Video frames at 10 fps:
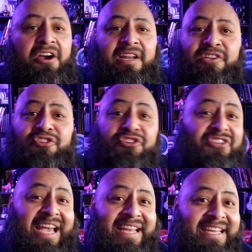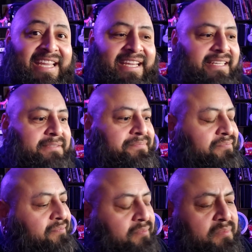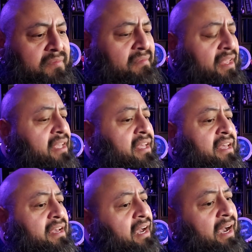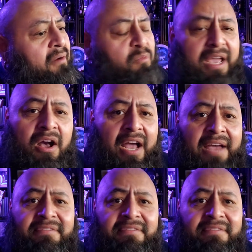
art is your side gig. We all have